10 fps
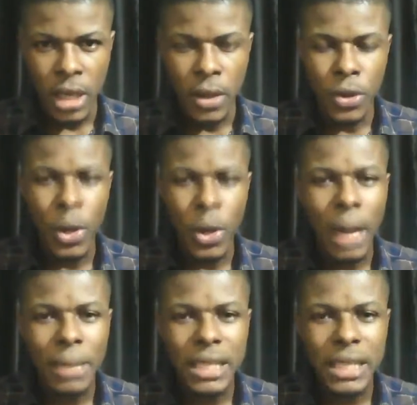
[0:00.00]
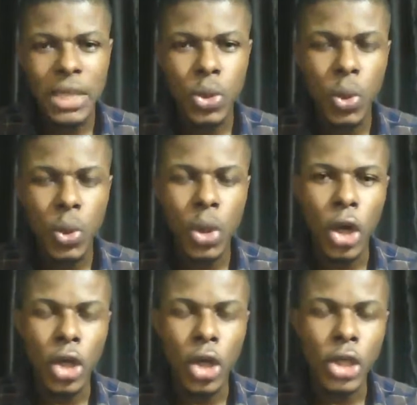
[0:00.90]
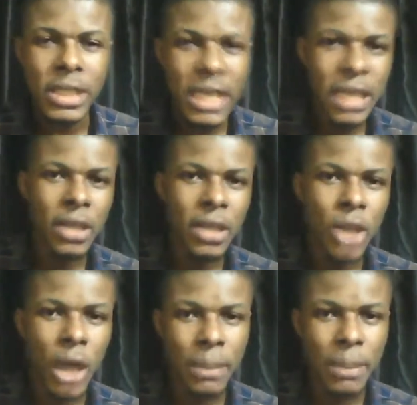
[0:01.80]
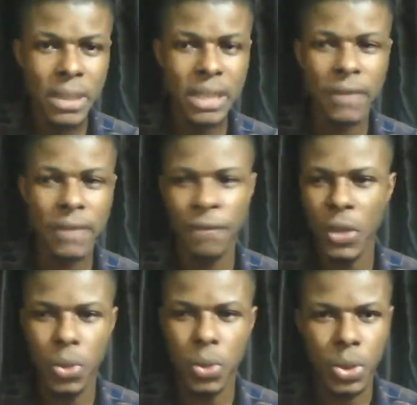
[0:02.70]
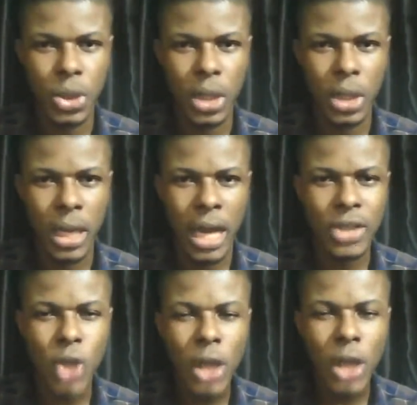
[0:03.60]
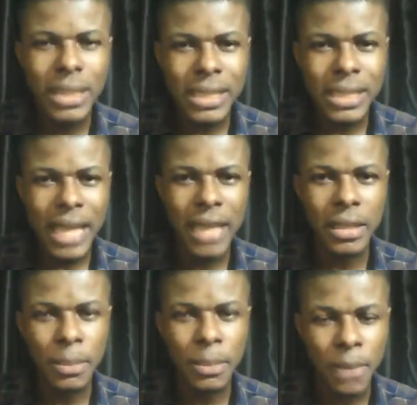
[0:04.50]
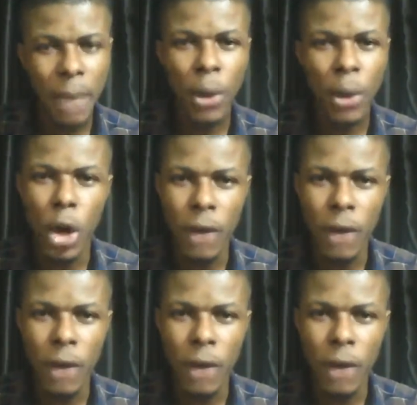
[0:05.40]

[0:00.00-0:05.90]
Your ability to see the other person's views and to understand their point of